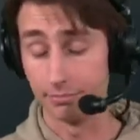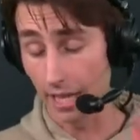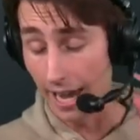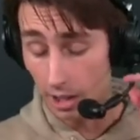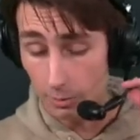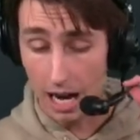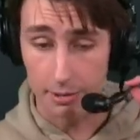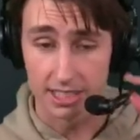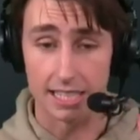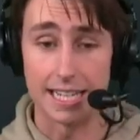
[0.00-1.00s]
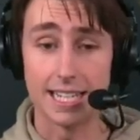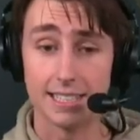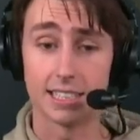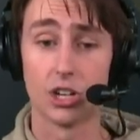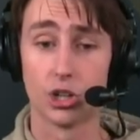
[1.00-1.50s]
Allen Robinson
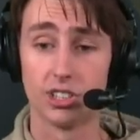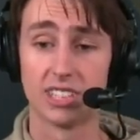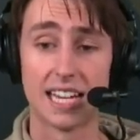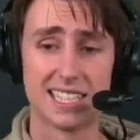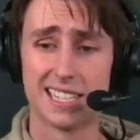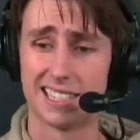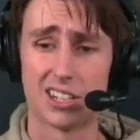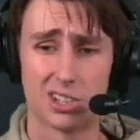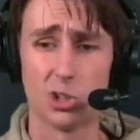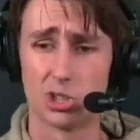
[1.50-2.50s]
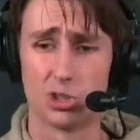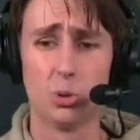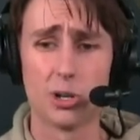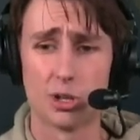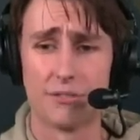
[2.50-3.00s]
is a good size. I think he's like close to
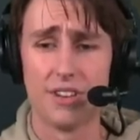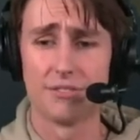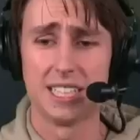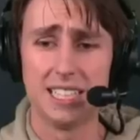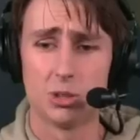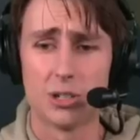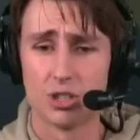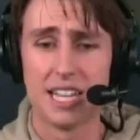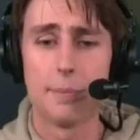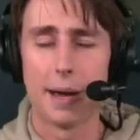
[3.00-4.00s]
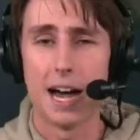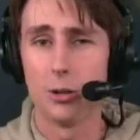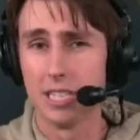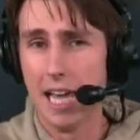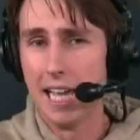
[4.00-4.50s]
215, 210
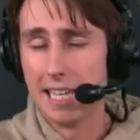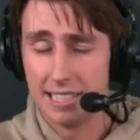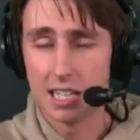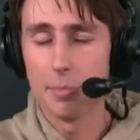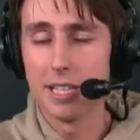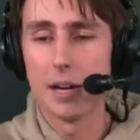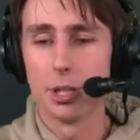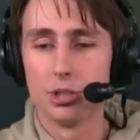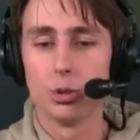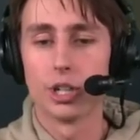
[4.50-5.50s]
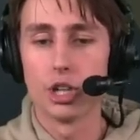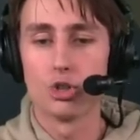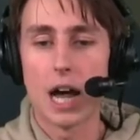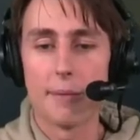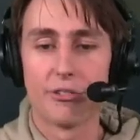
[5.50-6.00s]
pounds. He's going to be able to do a good
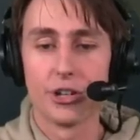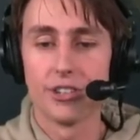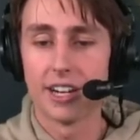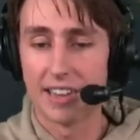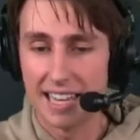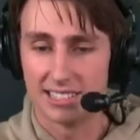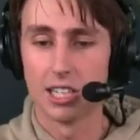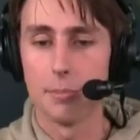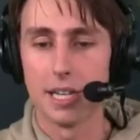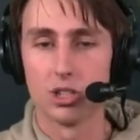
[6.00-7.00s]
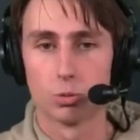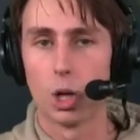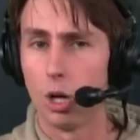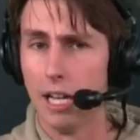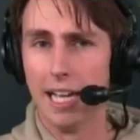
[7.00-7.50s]
job for you there. That's going to be his
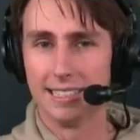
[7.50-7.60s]
role.